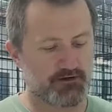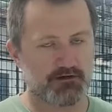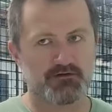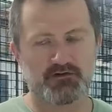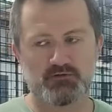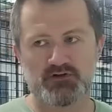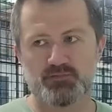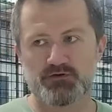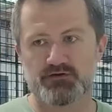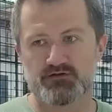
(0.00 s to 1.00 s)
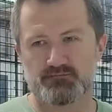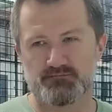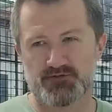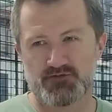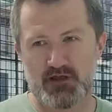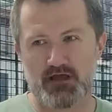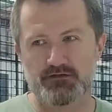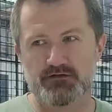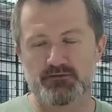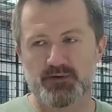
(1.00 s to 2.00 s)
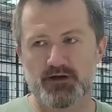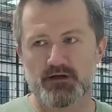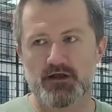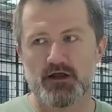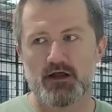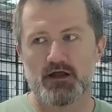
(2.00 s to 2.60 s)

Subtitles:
The sweet spot is standard, but